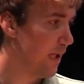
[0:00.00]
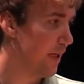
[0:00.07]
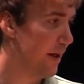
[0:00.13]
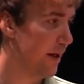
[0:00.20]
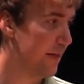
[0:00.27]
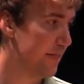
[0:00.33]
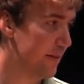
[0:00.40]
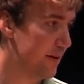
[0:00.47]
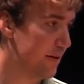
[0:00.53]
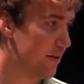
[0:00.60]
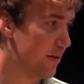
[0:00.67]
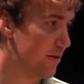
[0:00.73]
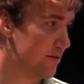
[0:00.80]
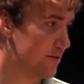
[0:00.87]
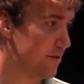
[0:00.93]
and then
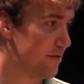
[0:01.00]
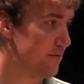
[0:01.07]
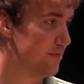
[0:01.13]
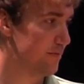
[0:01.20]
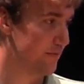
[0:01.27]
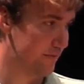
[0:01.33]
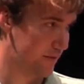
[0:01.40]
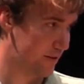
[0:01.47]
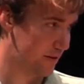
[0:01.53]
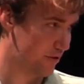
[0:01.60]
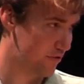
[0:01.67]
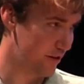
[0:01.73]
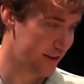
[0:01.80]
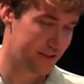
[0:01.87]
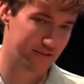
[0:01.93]
also
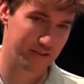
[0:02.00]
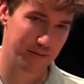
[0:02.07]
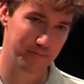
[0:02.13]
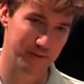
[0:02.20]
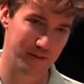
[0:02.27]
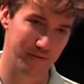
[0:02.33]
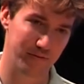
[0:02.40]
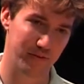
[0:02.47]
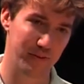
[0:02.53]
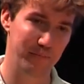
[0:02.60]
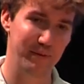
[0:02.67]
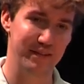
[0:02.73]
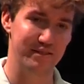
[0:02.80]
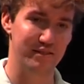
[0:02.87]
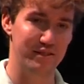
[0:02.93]
transcripts of the
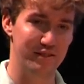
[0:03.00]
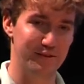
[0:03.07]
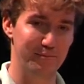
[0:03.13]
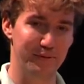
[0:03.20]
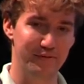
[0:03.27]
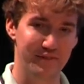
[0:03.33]
messages we've